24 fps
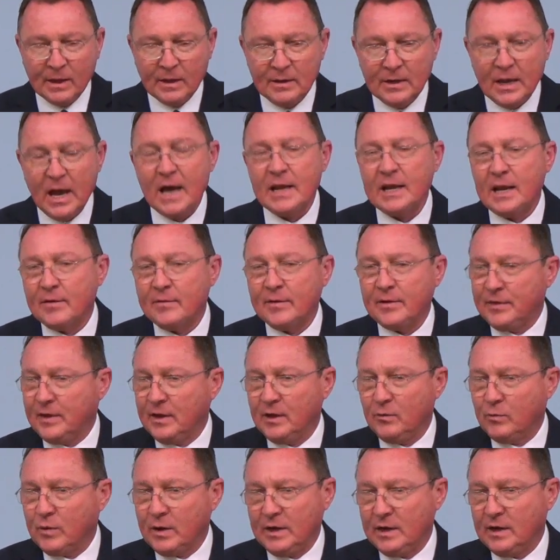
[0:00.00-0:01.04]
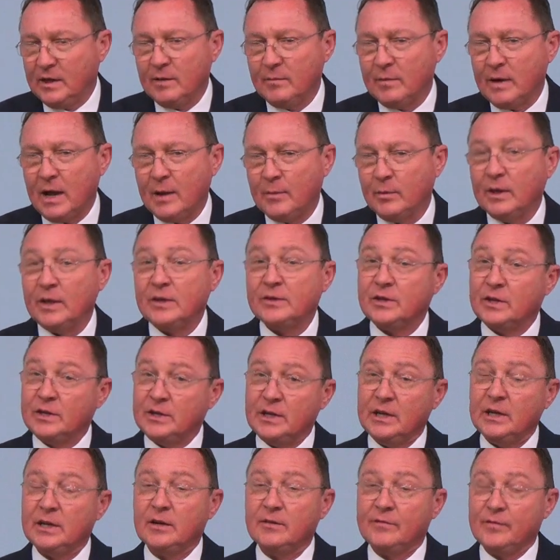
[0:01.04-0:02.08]
Not everything written in the Bible is
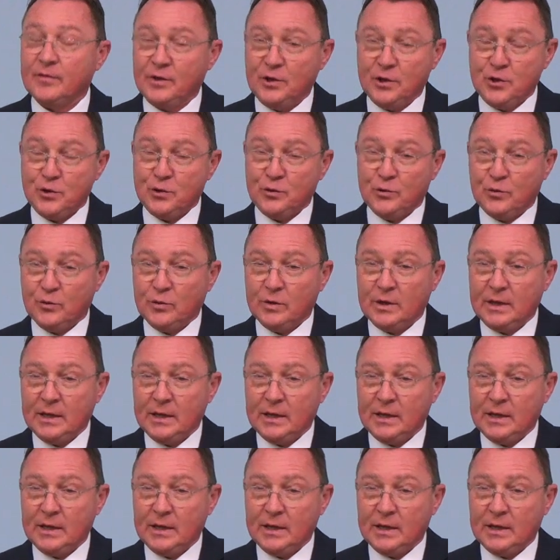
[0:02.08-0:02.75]
intended for you.